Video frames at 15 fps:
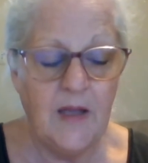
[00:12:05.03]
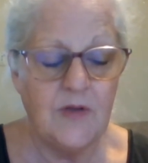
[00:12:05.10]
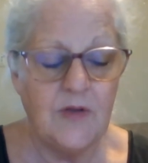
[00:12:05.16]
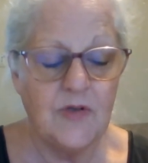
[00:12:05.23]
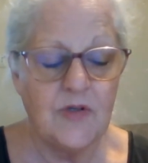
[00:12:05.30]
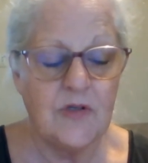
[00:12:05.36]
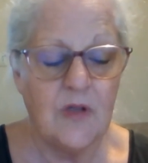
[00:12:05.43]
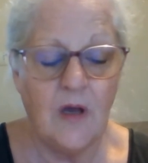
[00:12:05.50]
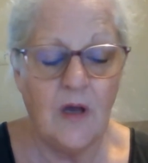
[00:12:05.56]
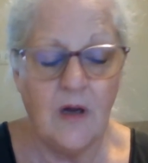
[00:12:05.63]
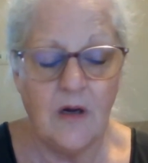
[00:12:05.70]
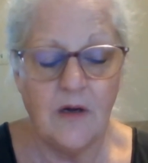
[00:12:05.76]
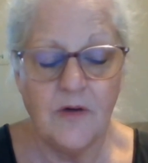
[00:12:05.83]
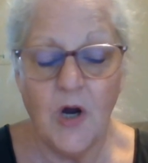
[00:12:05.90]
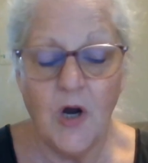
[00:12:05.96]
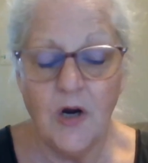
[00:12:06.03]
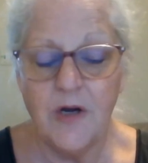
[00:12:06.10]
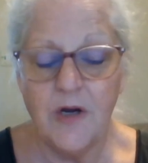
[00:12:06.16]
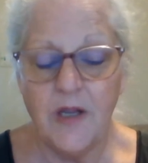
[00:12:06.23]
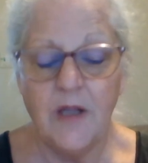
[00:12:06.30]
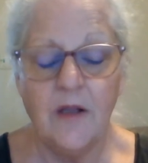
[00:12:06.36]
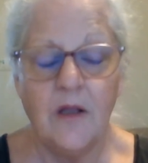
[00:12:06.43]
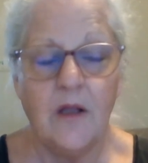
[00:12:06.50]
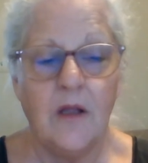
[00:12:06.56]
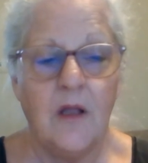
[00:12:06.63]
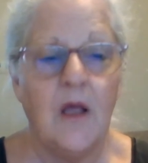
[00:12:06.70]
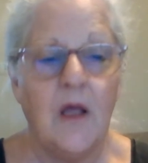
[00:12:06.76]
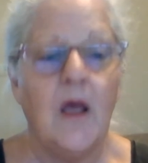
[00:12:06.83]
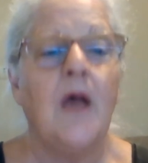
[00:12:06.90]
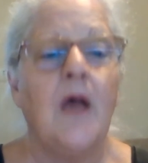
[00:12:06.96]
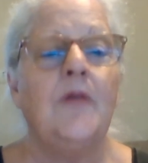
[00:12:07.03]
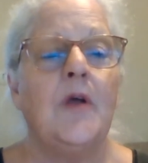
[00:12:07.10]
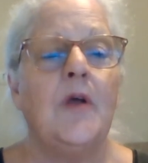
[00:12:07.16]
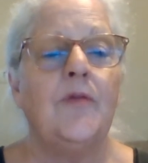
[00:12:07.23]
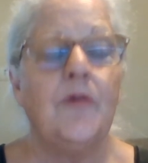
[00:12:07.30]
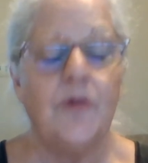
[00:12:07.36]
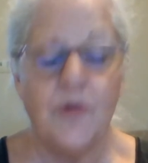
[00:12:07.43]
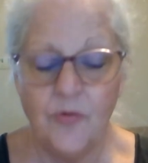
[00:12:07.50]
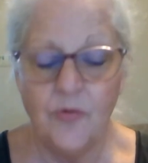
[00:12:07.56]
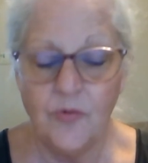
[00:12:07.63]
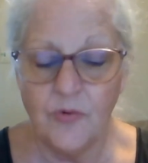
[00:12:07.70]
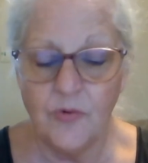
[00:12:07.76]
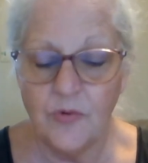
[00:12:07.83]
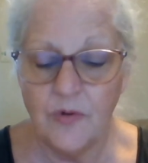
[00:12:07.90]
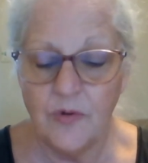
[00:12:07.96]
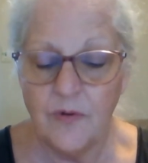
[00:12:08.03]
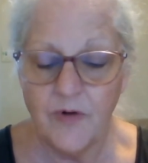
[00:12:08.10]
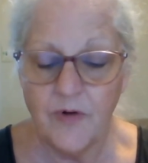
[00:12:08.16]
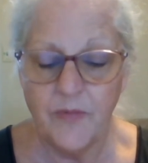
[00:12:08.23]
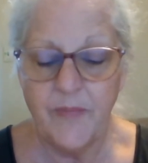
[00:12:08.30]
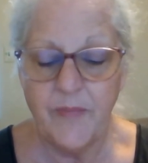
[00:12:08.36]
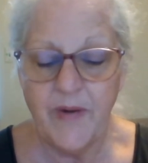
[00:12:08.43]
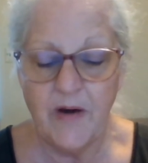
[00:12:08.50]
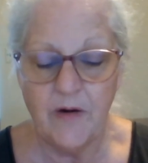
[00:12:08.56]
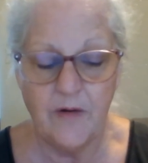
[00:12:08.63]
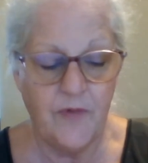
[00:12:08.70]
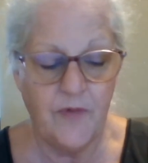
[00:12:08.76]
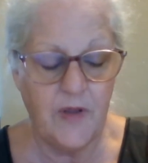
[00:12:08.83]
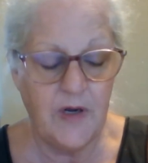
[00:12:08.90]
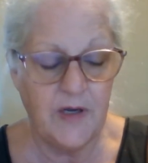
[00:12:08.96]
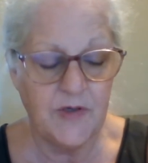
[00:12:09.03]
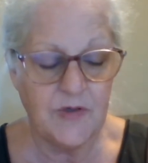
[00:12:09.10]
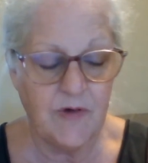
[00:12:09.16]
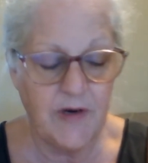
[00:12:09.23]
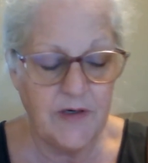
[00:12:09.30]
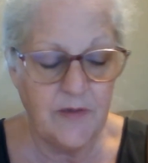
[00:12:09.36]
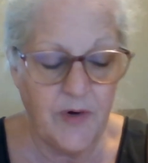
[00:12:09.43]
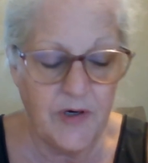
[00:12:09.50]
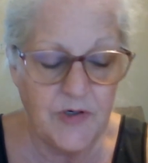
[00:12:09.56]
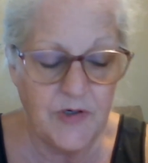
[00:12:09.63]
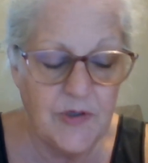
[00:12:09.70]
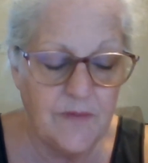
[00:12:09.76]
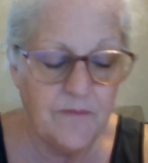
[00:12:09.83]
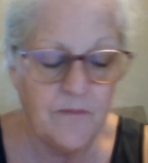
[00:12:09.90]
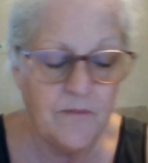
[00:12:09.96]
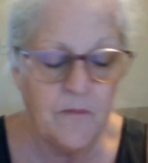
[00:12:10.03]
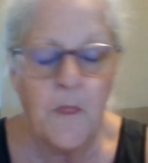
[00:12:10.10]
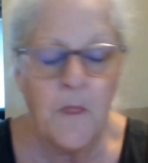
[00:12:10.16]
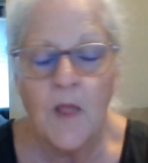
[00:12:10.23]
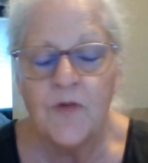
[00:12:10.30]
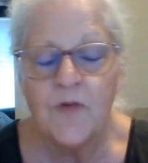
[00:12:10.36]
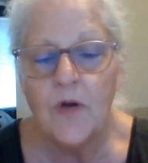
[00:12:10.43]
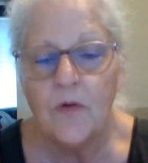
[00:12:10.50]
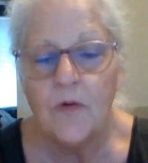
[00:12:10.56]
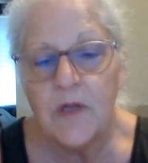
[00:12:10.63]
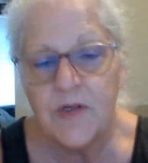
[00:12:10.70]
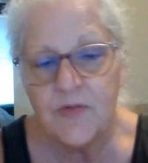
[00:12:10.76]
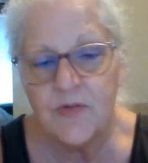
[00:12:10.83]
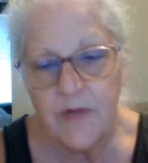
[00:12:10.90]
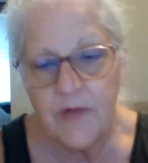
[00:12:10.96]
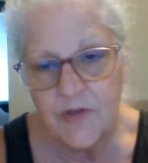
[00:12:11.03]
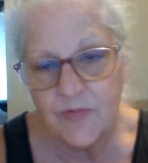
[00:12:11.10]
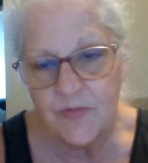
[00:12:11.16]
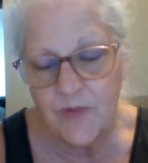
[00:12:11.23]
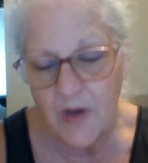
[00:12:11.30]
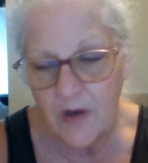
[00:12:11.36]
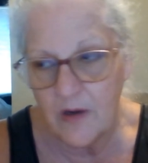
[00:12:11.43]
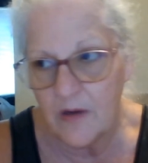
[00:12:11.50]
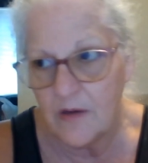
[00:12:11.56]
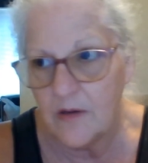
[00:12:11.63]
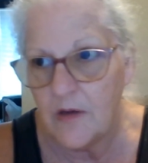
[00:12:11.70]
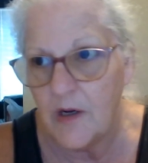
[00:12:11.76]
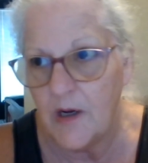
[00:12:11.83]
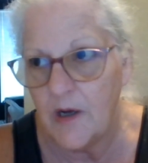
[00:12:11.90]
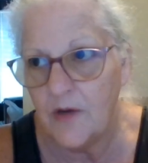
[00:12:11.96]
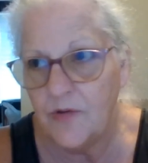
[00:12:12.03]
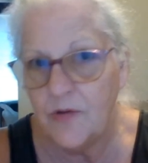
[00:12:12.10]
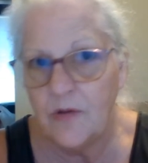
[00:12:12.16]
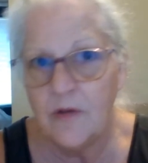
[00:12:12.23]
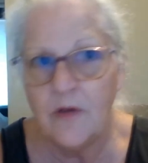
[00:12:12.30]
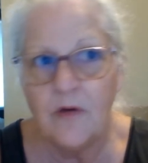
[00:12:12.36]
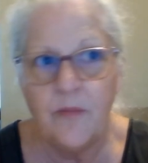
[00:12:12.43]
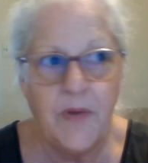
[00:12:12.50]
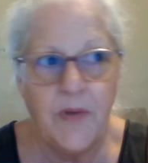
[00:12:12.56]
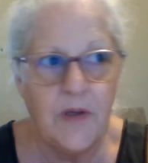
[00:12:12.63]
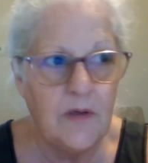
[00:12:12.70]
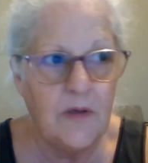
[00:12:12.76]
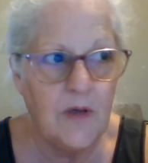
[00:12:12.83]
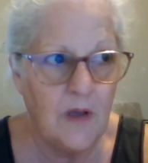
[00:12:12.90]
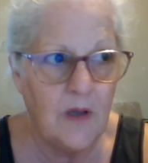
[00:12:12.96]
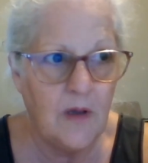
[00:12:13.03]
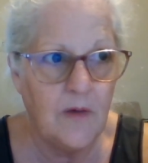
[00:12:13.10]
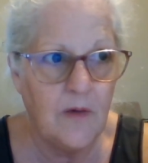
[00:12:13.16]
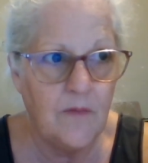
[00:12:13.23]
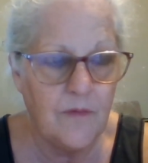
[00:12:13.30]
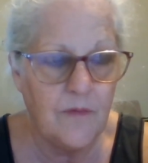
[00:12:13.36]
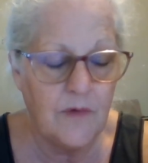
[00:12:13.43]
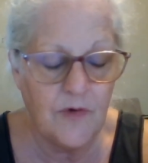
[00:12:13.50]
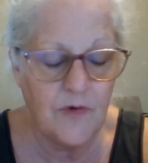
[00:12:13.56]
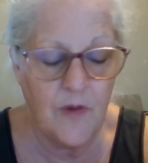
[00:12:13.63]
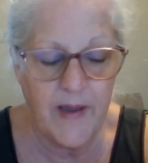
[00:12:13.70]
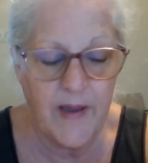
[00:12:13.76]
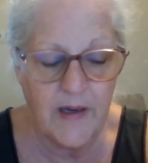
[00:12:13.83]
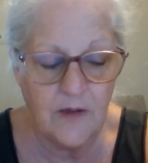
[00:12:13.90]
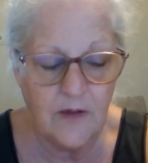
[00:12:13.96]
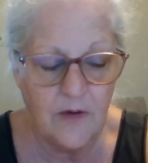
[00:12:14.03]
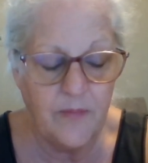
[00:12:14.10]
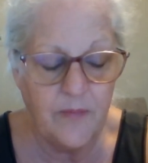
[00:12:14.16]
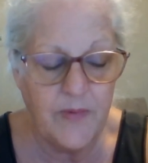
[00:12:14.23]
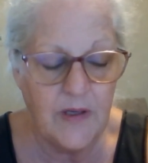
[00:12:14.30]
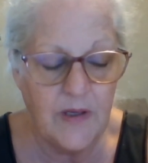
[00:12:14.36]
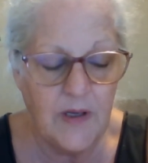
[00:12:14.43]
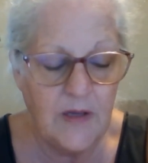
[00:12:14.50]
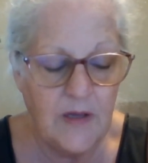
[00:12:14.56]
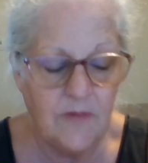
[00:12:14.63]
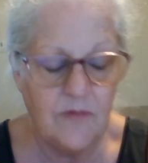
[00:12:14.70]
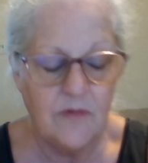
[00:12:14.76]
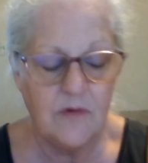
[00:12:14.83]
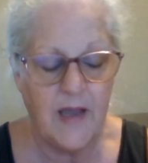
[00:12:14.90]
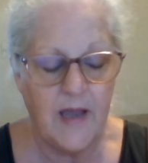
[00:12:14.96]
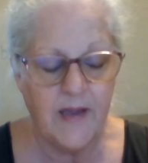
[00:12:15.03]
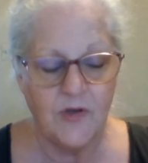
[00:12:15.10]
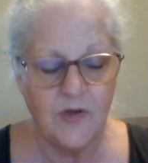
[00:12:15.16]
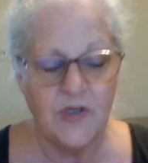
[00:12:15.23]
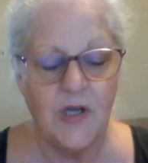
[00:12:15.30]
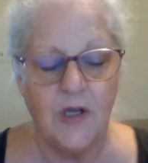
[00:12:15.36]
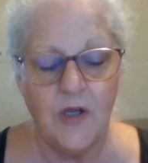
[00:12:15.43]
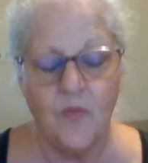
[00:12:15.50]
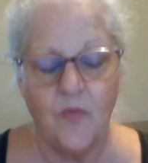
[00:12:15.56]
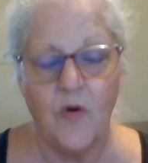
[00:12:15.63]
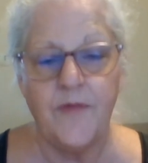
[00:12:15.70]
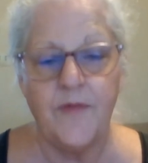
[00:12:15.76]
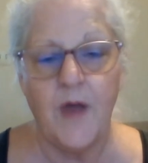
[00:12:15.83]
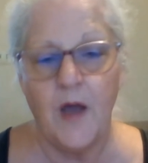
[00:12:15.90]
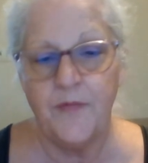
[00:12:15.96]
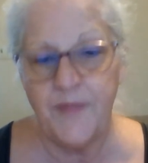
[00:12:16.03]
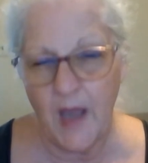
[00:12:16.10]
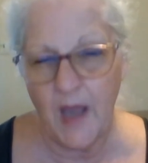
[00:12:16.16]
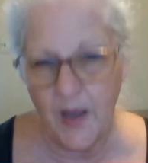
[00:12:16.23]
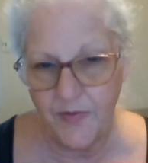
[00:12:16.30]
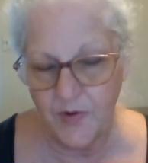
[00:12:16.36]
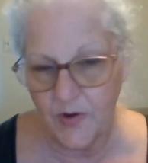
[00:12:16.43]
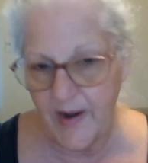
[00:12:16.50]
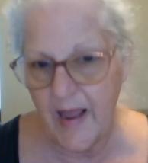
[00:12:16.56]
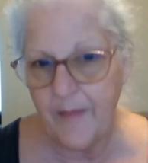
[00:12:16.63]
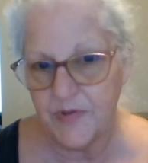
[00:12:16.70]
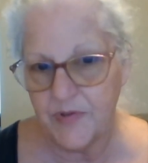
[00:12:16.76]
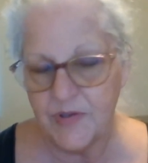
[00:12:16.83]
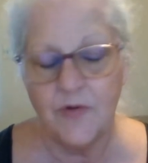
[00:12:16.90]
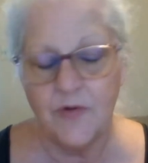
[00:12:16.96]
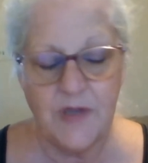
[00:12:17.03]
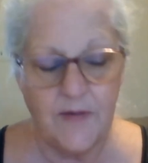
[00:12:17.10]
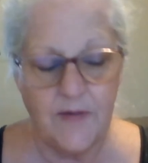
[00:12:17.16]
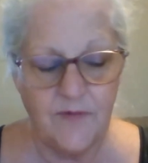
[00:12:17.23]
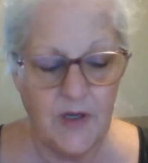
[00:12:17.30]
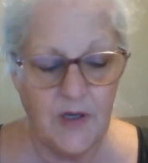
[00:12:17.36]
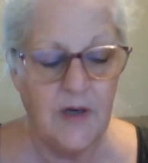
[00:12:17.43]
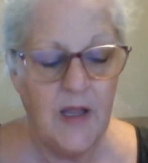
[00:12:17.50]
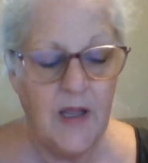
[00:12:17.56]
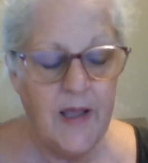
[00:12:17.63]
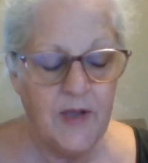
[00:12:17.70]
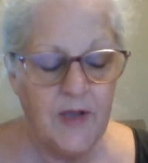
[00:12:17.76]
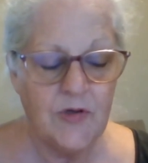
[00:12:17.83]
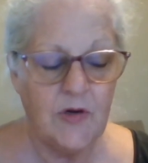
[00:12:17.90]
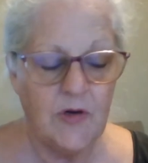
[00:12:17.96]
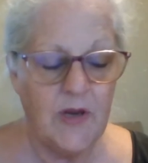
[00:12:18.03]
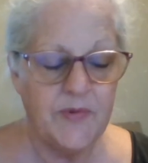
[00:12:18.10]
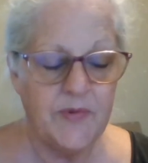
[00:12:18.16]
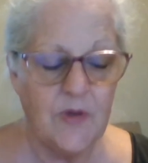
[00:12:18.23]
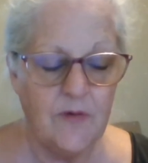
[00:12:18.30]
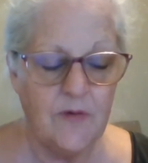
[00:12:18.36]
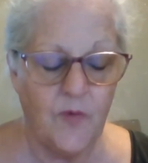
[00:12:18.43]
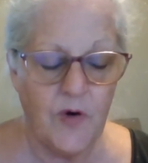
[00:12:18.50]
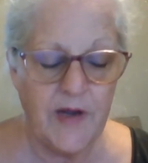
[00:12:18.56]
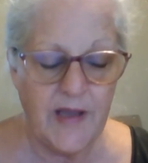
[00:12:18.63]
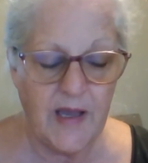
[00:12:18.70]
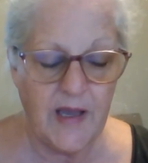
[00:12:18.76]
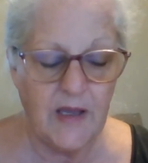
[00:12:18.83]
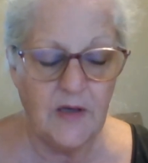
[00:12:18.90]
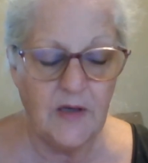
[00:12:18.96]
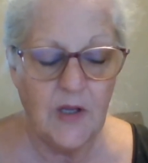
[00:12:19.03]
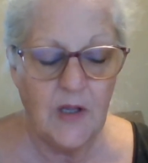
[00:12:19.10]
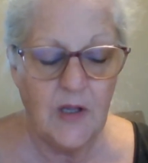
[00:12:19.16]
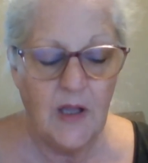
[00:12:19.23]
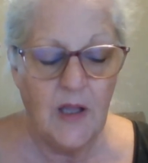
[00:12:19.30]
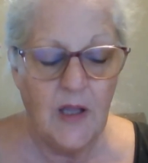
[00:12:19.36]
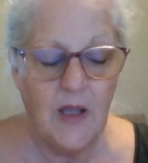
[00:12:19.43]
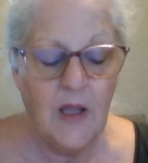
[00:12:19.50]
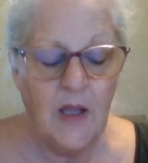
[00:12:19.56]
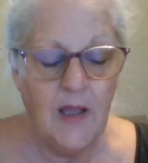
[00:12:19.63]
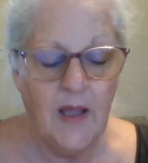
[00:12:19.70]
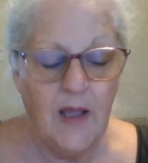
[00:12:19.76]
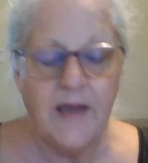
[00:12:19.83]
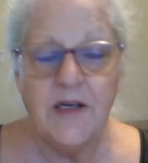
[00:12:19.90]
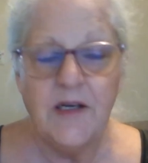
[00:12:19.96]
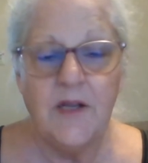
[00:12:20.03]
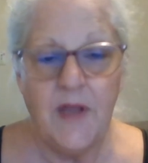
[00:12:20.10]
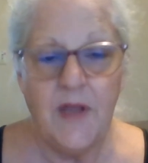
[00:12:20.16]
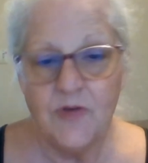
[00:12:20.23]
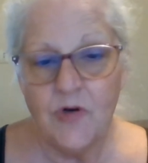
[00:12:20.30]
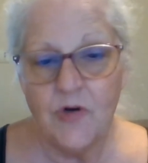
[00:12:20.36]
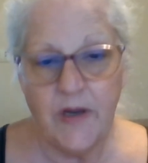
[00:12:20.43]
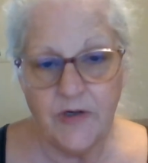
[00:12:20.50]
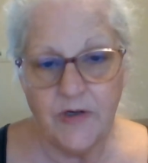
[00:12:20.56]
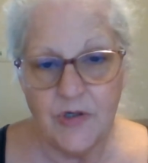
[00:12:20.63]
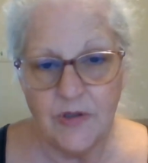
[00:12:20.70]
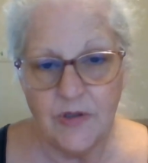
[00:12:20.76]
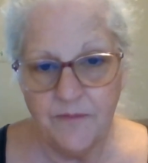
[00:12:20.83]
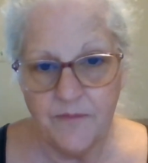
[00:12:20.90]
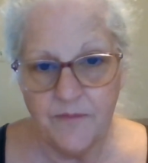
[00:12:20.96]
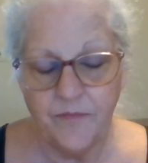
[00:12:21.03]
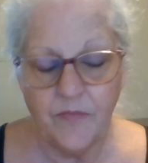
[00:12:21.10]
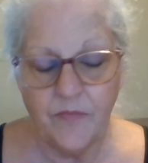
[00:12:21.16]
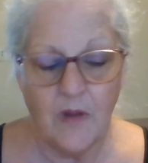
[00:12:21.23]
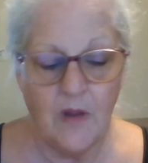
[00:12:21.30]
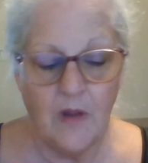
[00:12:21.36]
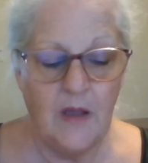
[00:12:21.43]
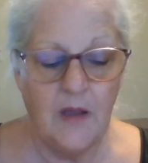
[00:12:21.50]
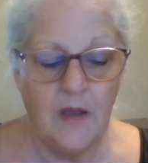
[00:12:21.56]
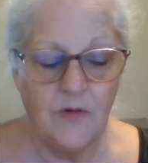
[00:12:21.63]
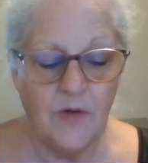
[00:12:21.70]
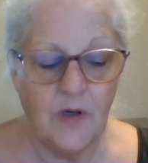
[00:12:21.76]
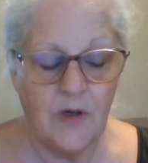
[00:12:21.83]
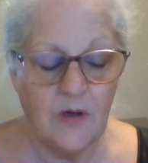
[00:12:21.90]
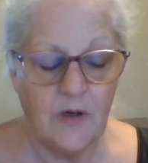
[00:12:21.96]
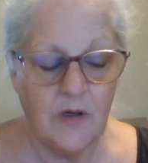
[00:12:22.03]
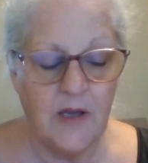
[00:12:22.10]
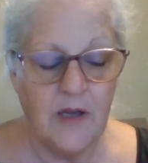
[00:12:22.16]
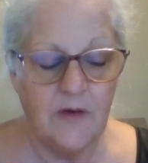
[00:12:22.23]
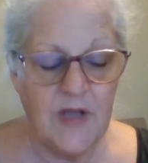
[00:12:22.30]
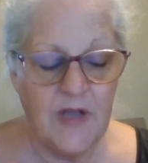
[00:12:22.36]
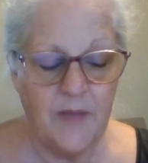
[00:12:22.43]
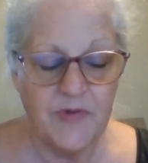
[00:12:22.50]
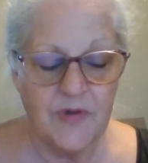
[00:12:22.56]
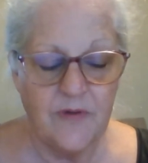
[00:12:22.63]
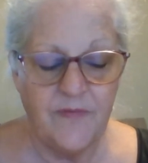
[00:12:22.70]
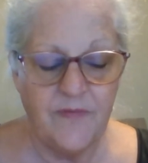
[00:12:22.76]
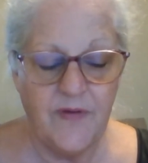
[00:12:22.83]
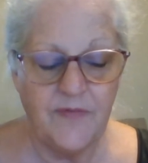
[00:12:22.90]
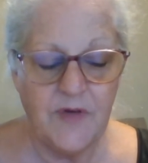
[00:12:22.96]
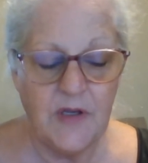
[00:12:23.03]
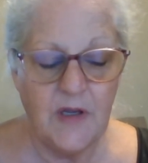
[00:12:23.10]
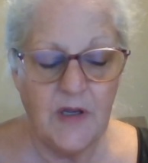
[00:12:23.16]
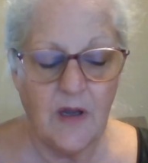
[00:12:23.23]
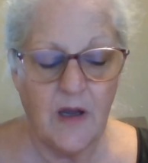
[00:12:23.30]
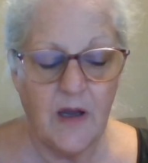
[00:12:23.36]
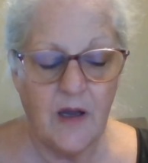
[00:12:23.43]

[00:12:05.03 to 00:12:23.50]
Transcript: It is gardening, another tool for preparing for the next Great Depression. So let's do a little bit of, let's go back a little bit, and I can tell you the other episodes I've done. So in episode 48, I did the introduction. And in episode 50,